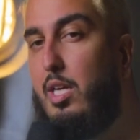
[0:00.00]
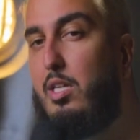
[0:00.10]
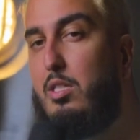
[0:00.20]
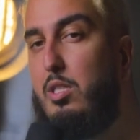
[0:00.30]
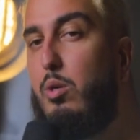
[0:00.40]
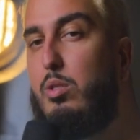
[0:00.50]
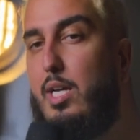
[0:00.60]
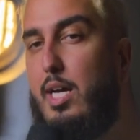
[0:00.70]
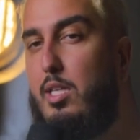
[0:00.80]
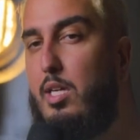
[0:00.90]
like the old
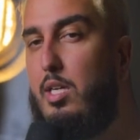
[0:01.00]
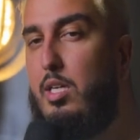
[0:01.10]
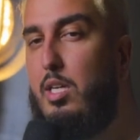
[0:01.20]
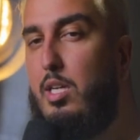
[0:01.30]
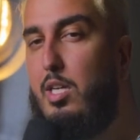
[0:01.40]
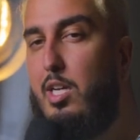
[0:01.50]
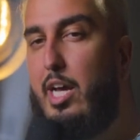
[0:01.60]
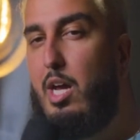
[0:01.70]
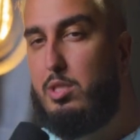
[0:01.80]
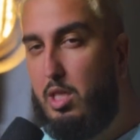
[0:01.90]
guy there,
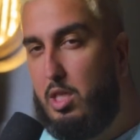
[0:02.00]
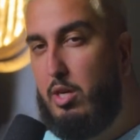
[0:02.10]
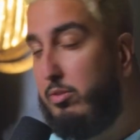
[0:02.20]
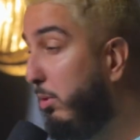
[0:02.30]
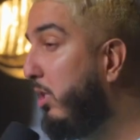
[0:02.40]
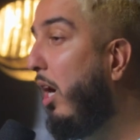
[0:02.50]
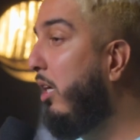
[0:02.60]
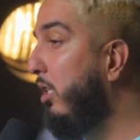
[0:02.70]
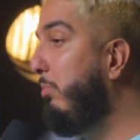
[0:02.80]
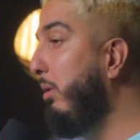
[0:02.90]
and I was uncomfortable
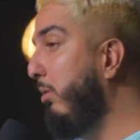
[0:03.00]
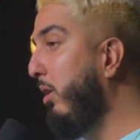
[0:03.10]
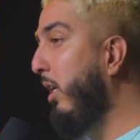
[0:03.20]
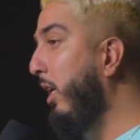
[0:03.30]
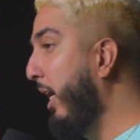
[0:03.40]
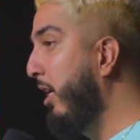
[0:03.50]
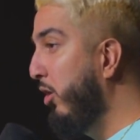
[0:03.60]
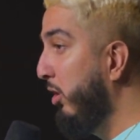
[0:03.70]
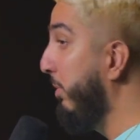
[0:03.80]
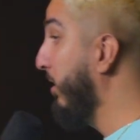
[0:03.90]
talking to people, right? Like, I don't
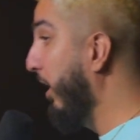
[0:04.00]
know anybody's